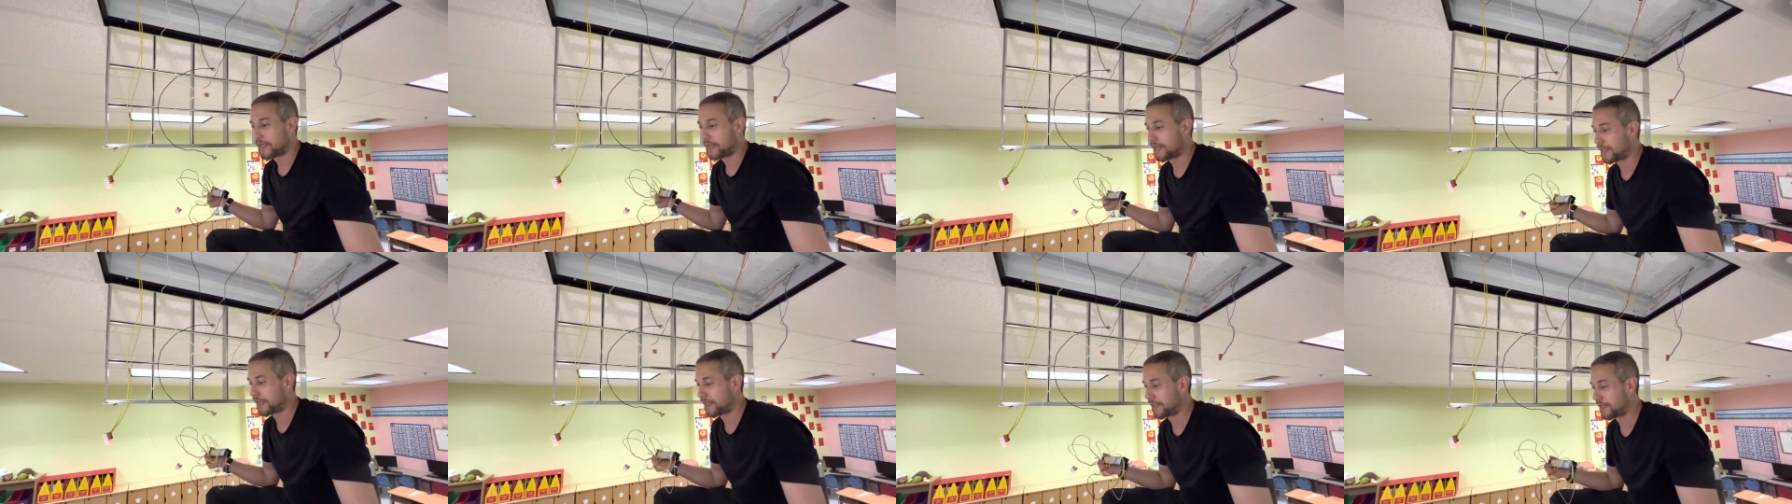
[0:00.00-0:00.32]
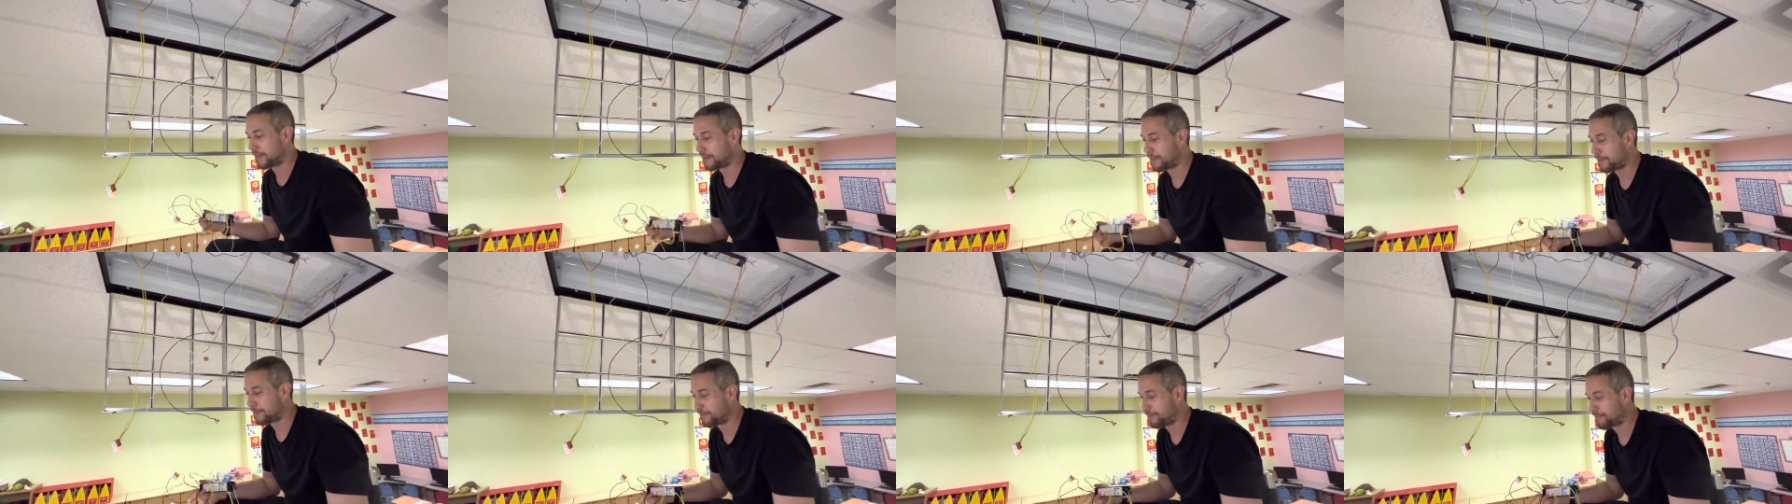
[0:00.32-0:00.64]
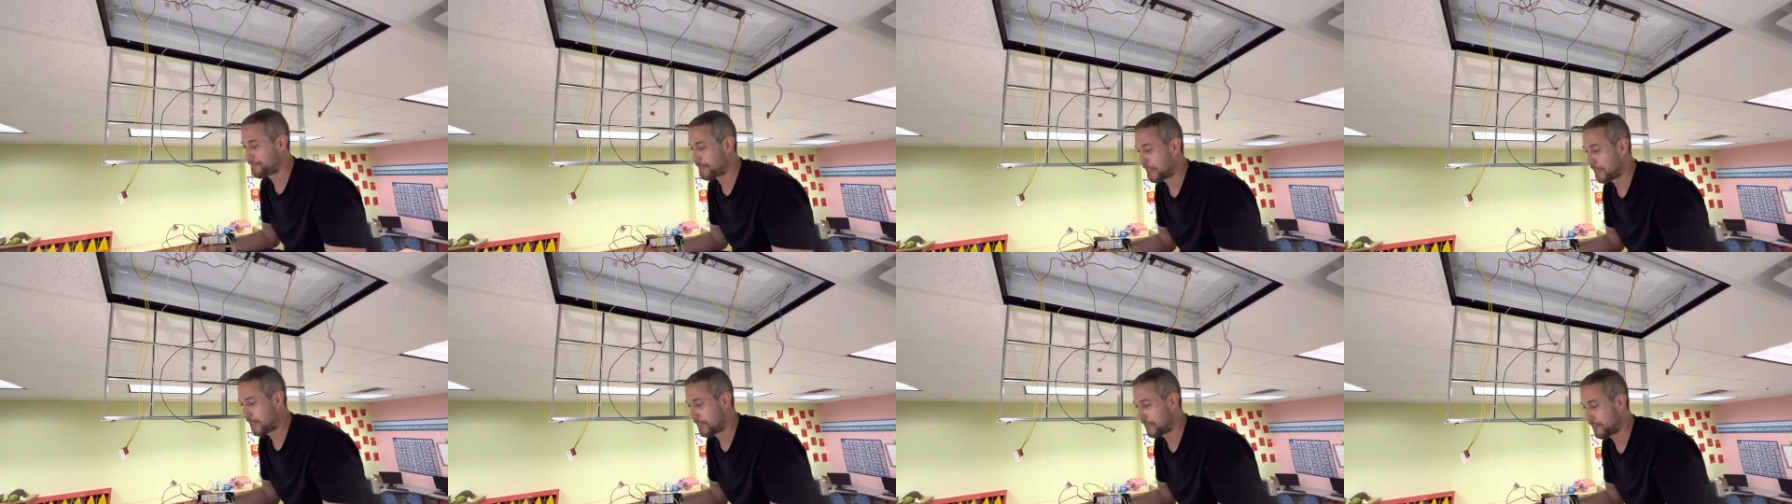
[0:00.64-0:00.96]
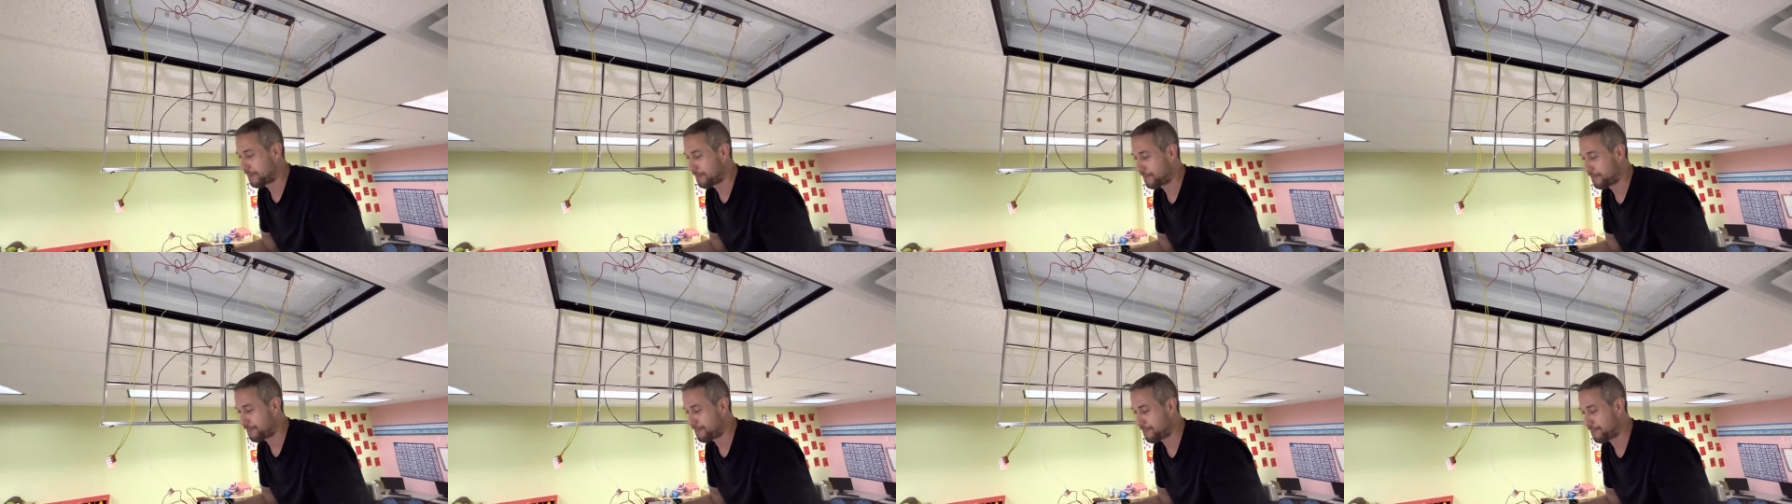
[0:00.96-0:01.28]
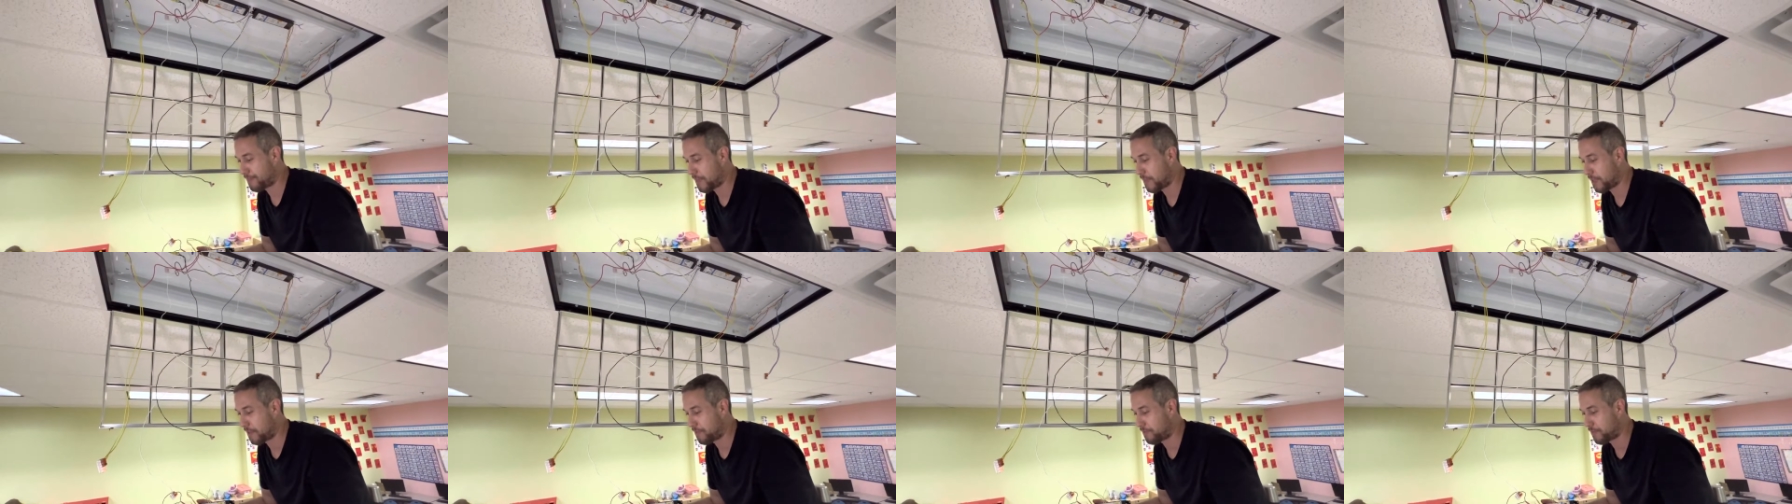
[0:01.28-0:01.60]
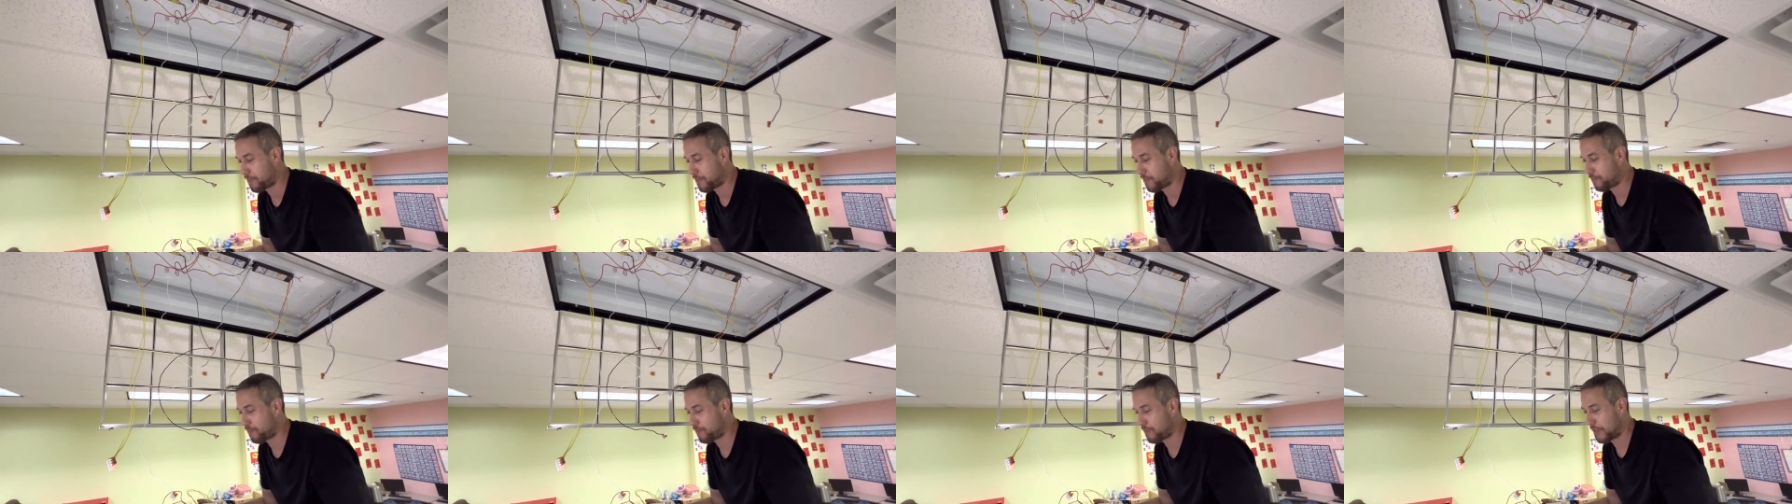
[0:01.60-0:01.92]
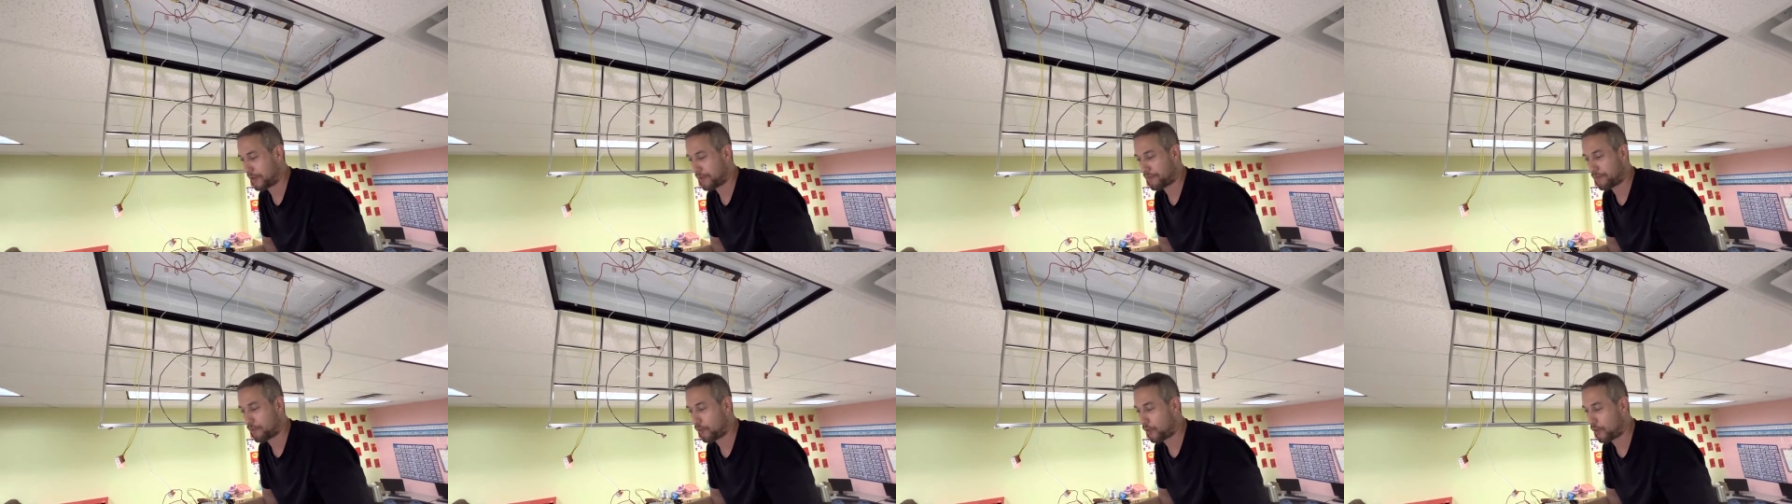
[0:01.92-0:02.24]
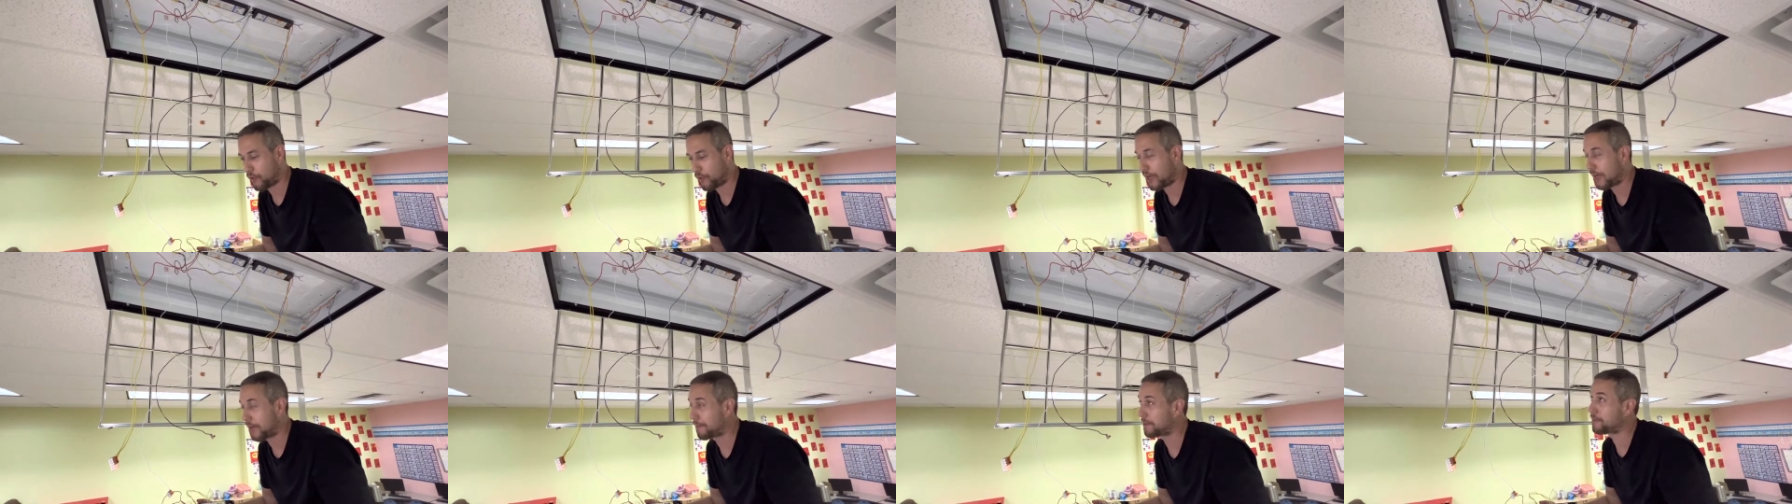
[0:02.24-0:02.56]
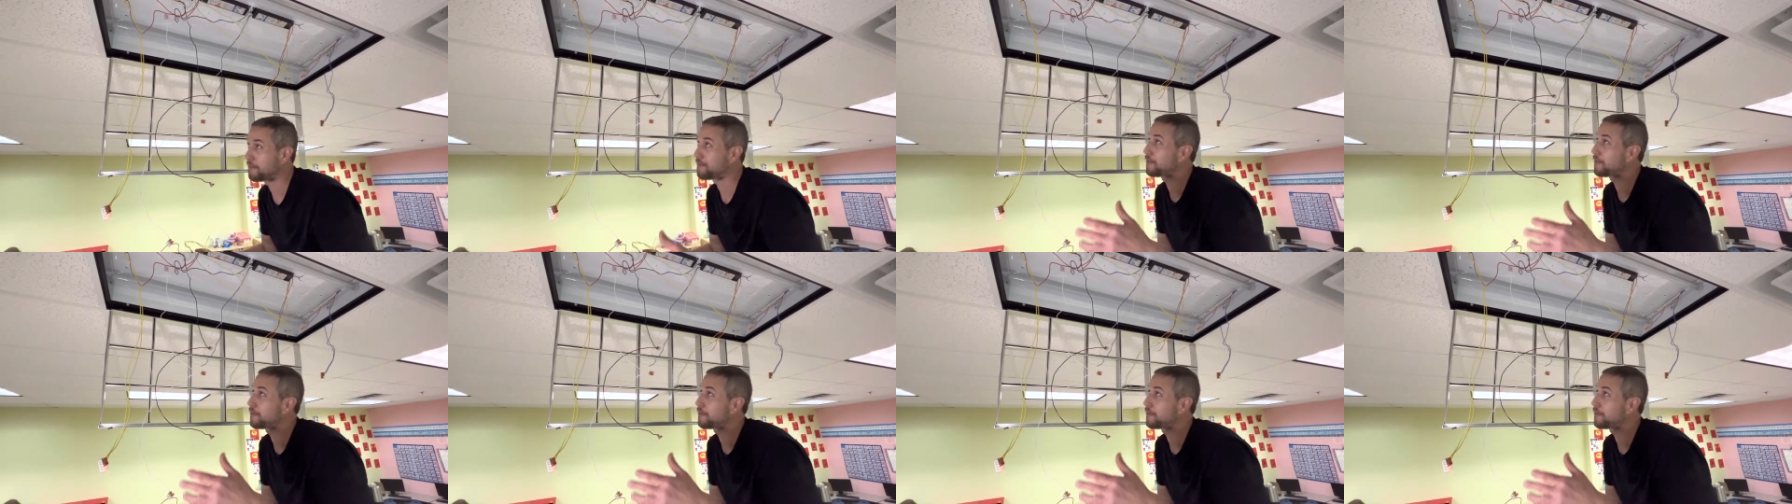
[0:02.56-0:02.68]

um, uh, like for, I mean,